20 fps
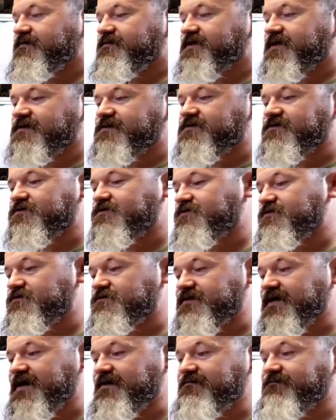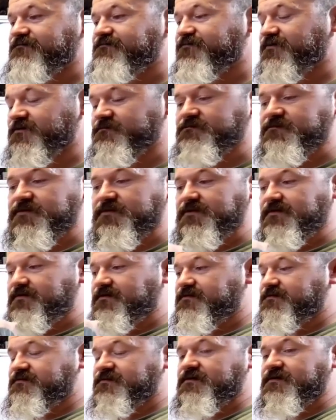They can cool down from
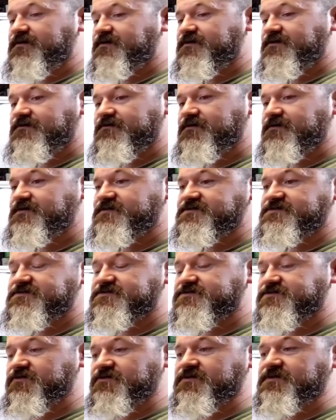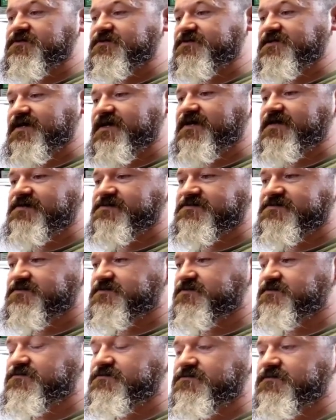30 degrees during the day
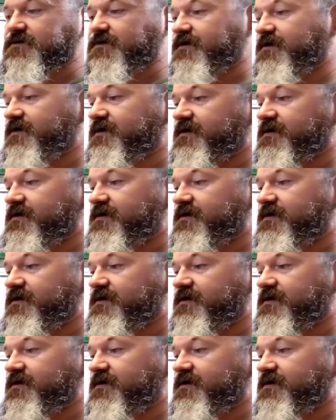to